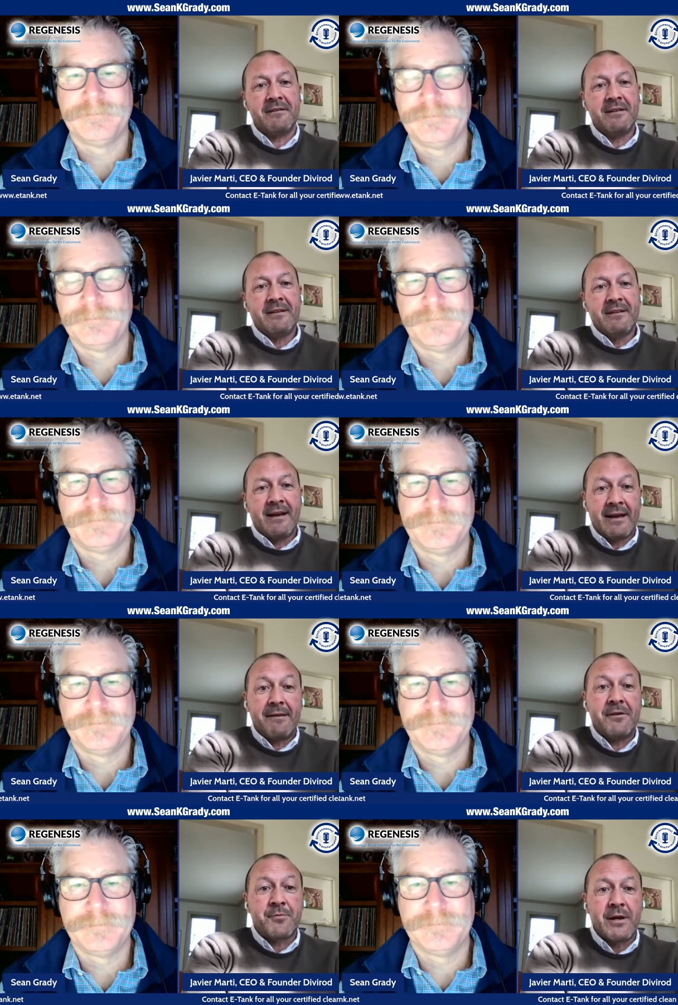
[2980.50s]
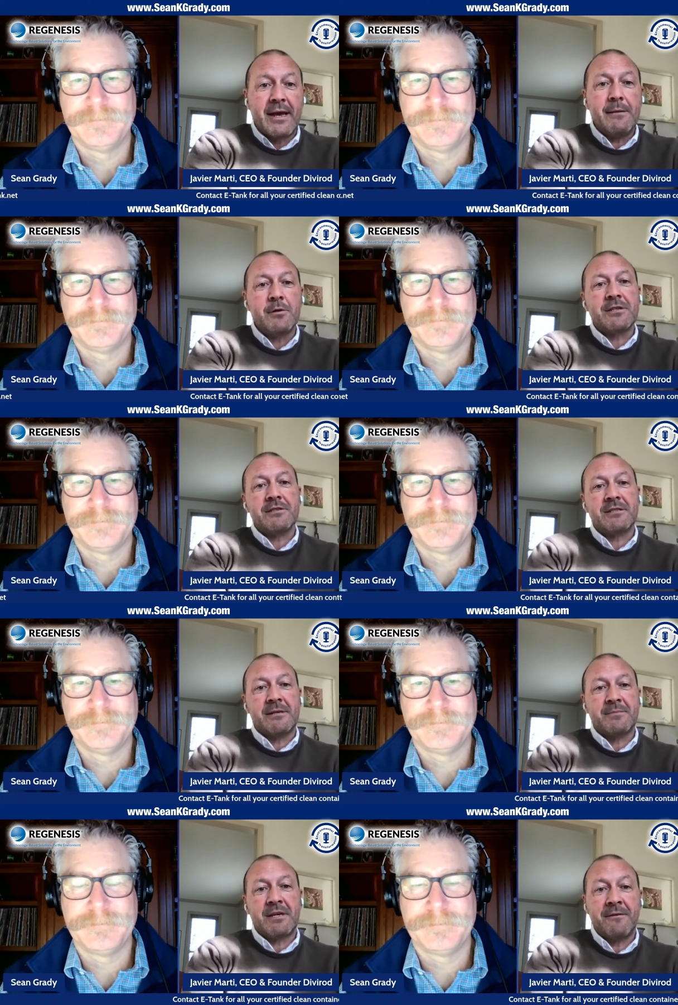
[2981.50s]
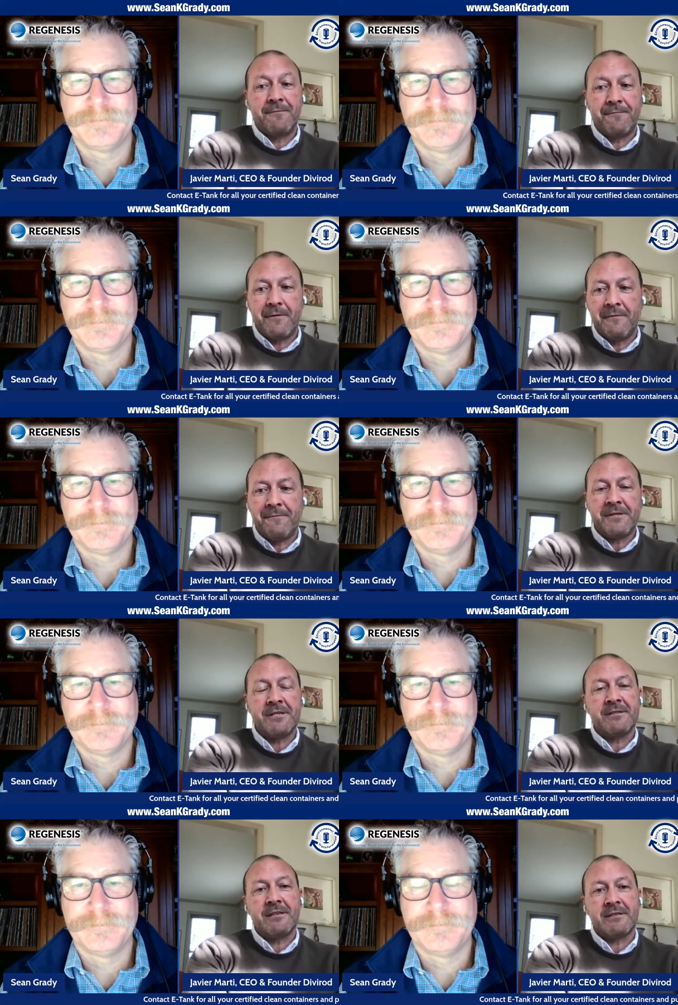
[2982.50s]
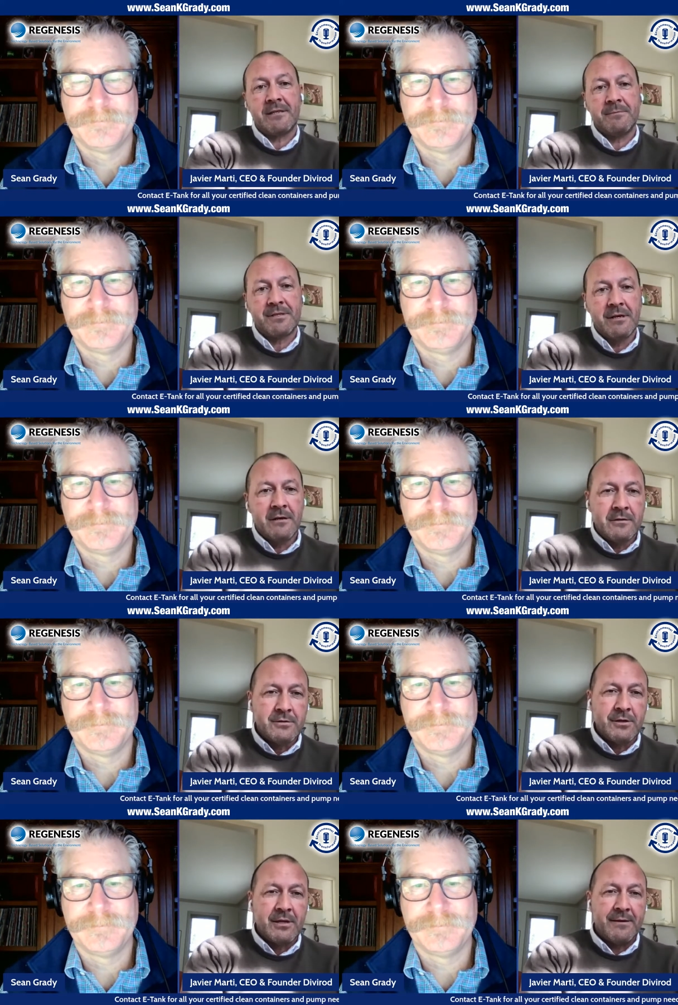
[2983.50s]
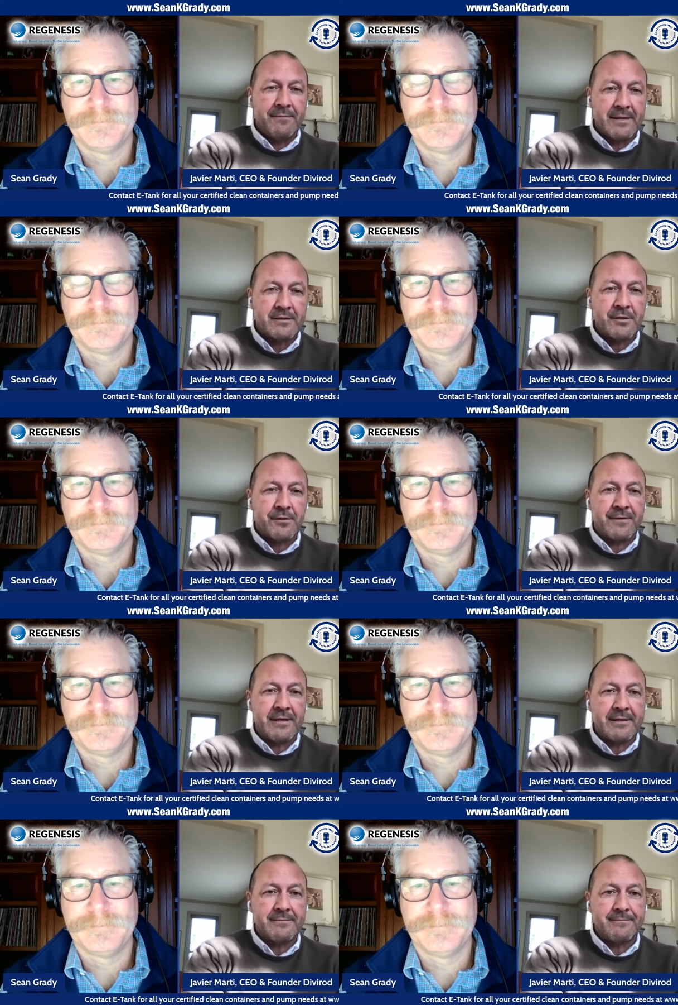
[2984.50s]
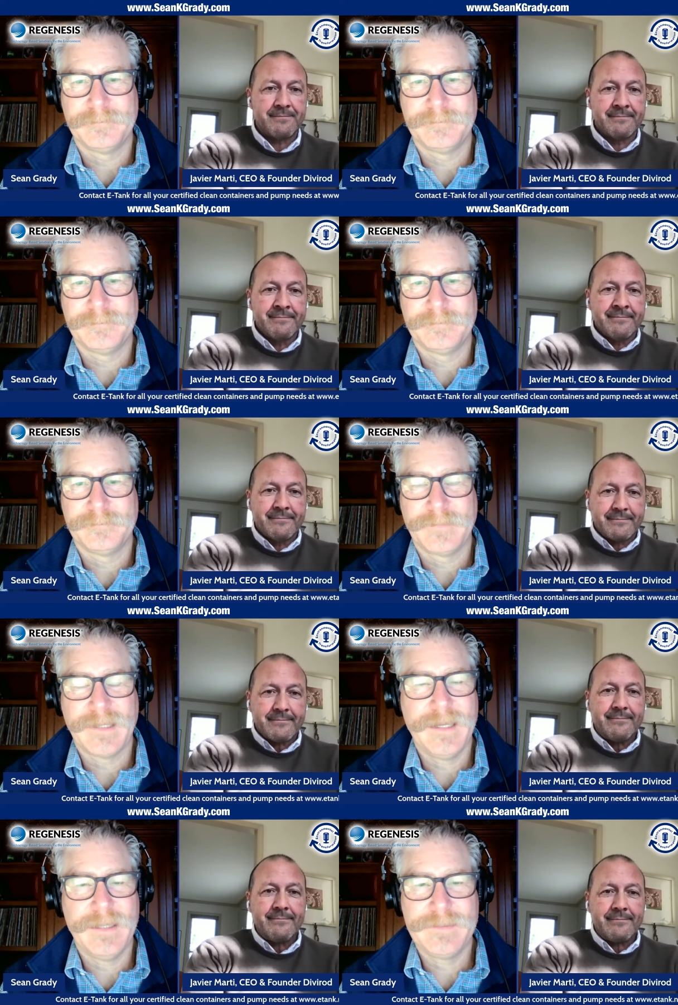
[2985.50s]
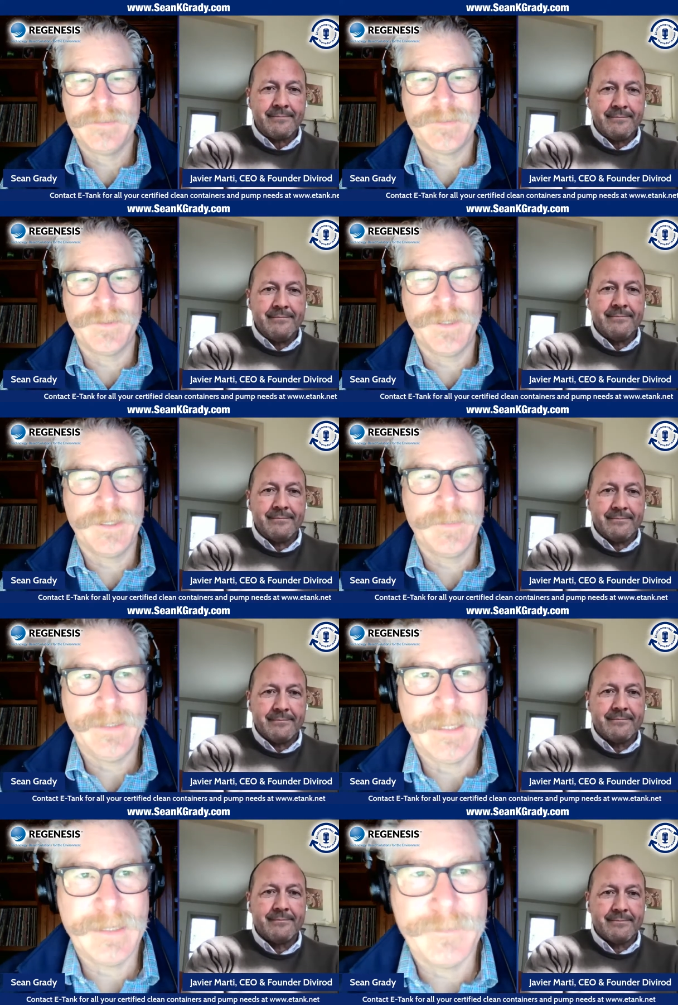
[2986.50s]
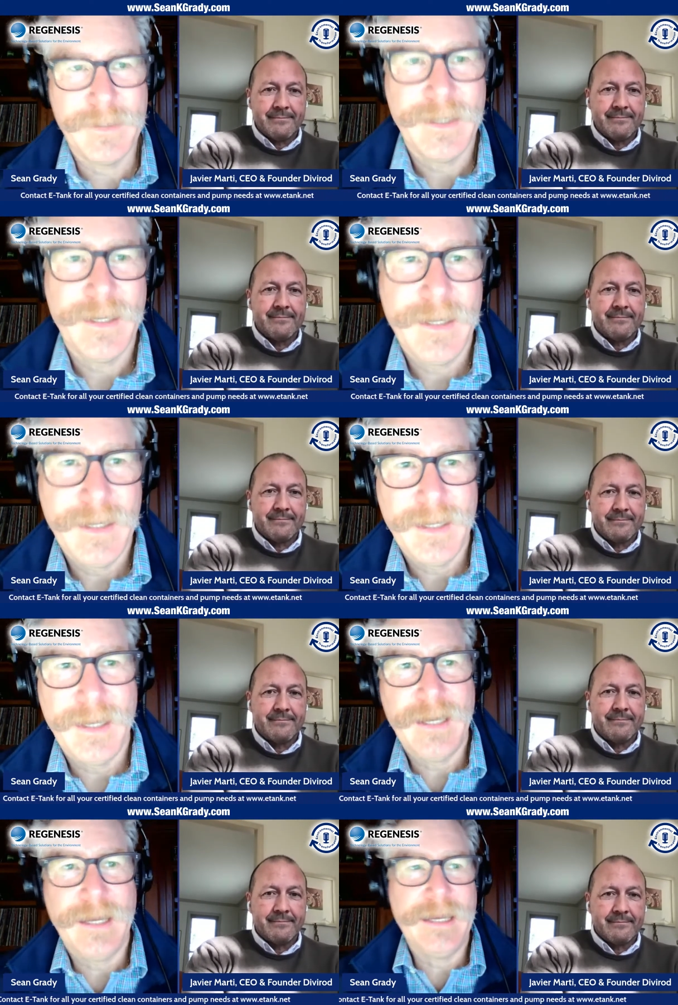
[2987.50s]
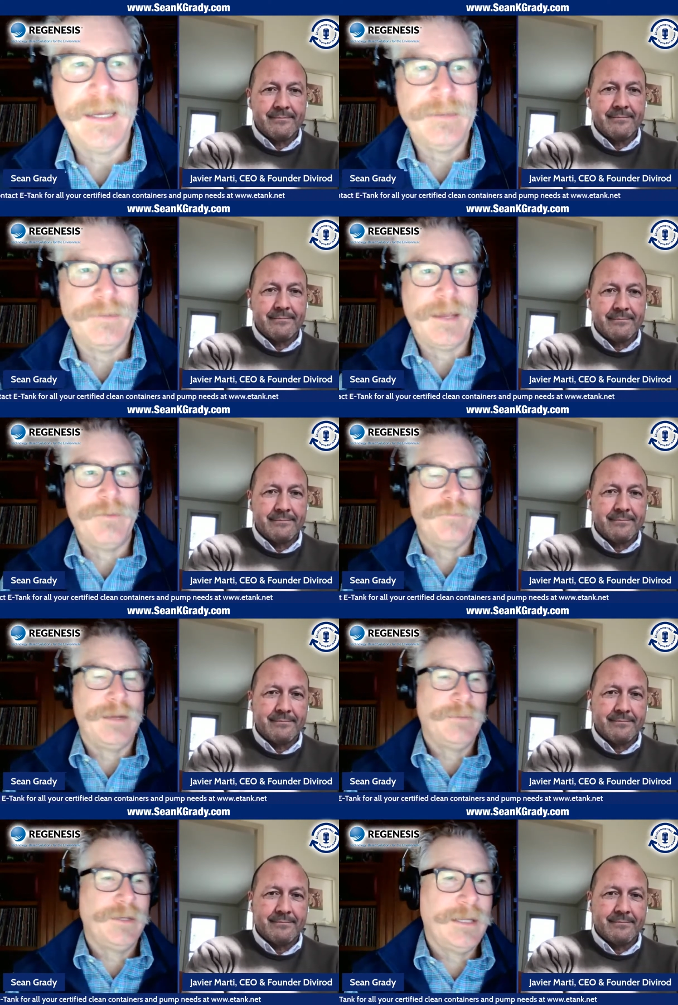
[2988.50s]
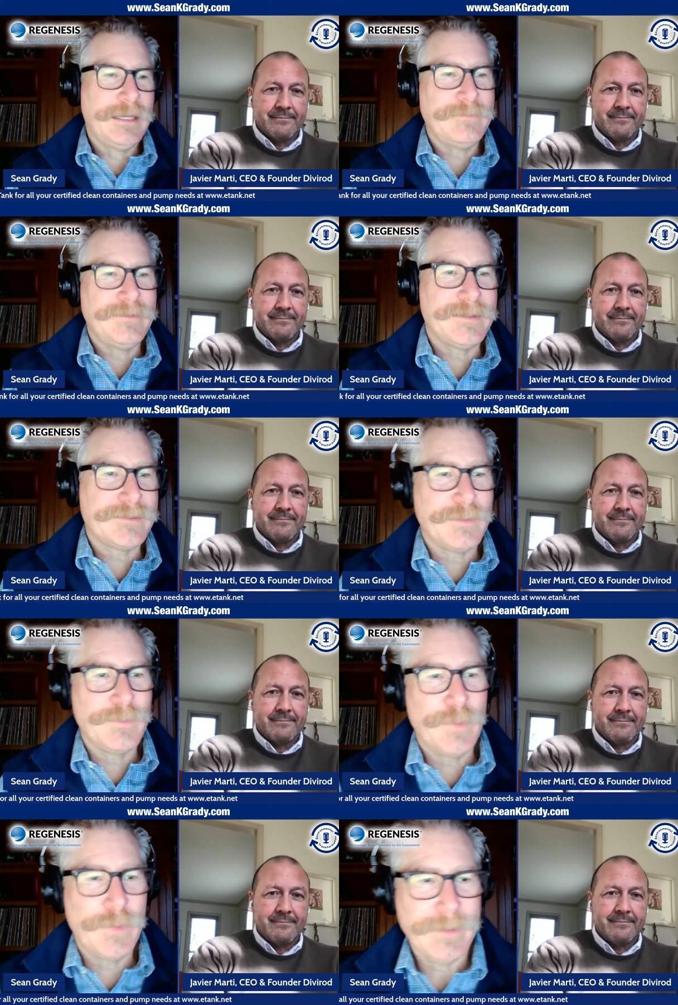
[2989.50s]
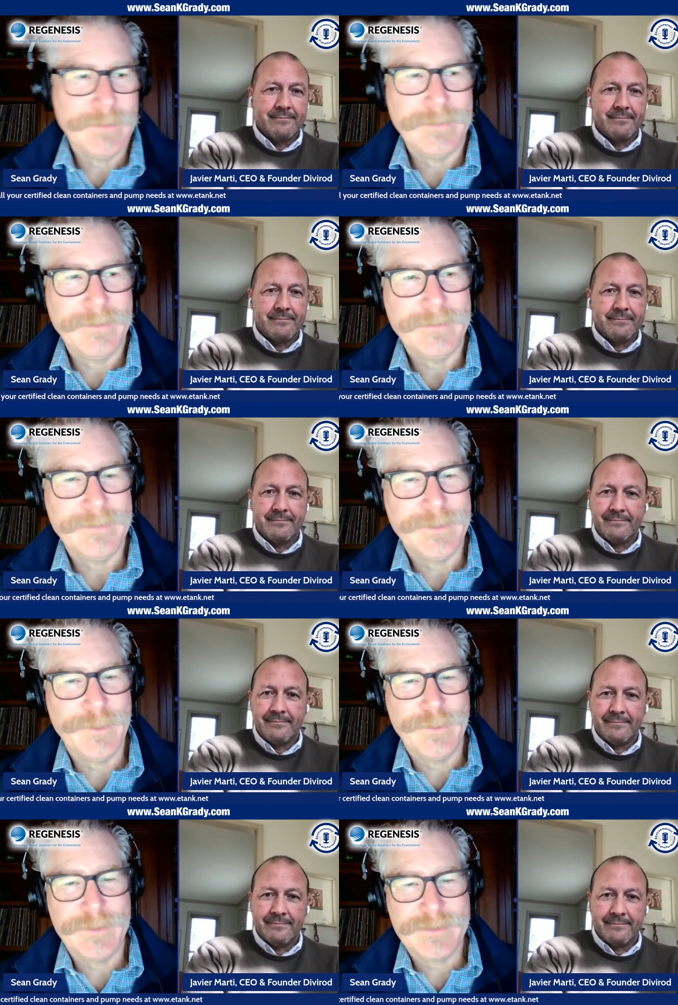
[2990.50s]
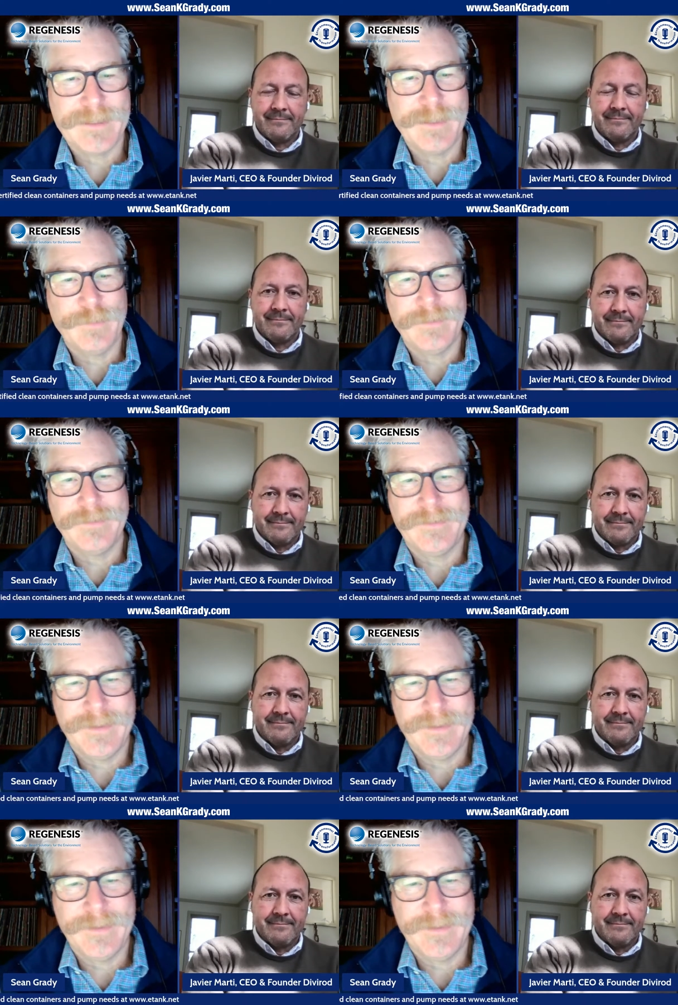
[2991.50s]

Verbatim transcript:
Speaker 1: uh, having reliable systems and efficient systems to deliver that sort of data.
Speaker 2: Uh, this is good. I mean, I'm, I, I, I'm going to have to at some point do a separate